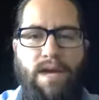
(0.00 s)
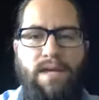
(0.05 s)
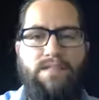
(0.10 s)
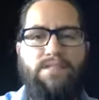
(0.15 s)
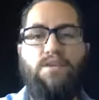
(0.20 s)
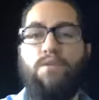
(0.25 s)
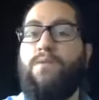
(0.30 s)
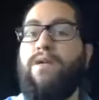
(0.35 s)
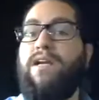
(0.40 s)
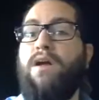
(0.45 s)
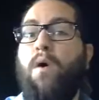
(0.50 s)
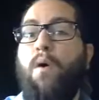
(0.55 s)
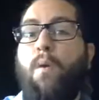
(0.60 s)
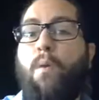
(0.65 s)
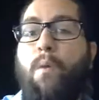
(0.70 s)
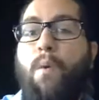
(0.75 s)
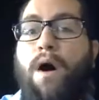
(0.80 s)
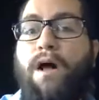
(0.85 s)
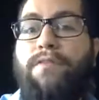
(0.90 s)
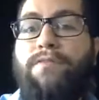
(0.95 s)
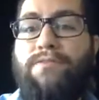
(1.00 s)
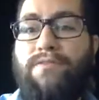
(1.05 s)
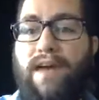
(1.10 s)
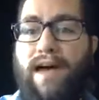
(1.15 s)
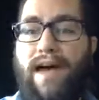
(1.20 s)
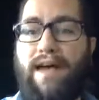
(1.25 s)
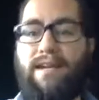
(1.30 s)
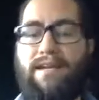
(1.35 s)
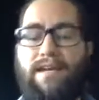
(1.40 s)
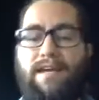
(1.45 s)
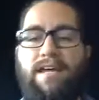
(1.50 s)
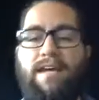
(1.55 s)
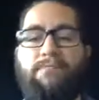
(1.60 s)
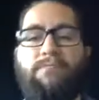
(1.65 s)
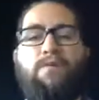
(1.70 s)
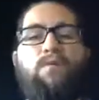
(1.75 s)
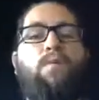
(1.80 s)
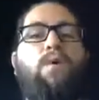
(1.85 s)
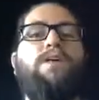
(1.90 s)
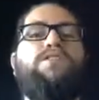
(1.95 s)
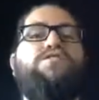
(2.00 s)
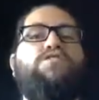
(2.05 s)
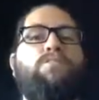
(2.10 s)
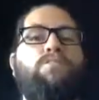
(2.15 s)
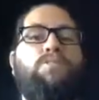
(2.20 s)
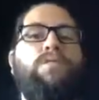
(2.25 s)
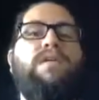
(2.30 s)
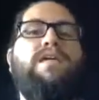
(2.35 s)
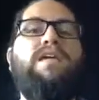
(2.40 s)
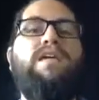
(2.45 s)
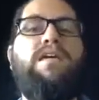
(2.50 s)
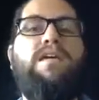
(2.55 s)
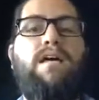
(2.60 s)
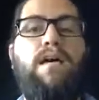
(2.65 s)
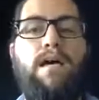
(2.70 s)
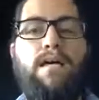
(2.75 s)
So we don't want that. If we want to be